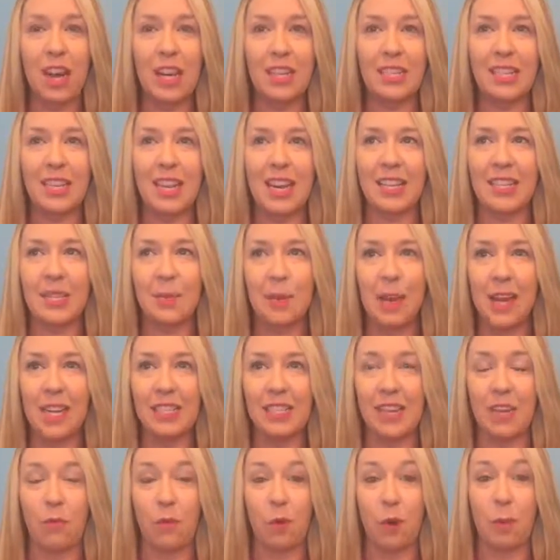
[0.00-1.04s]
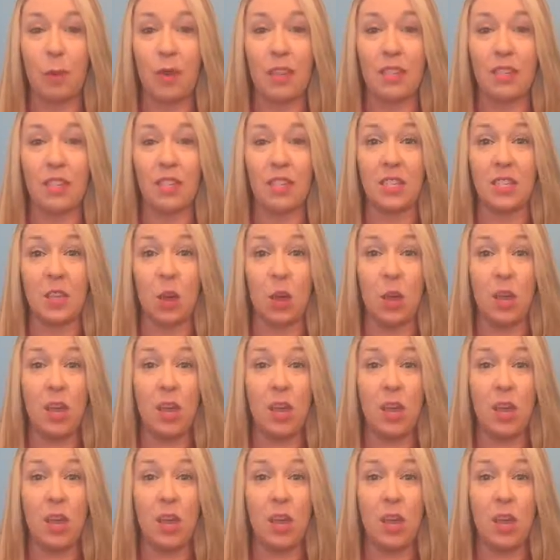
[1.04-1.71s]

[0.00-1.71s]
and today's a bad day for it because it is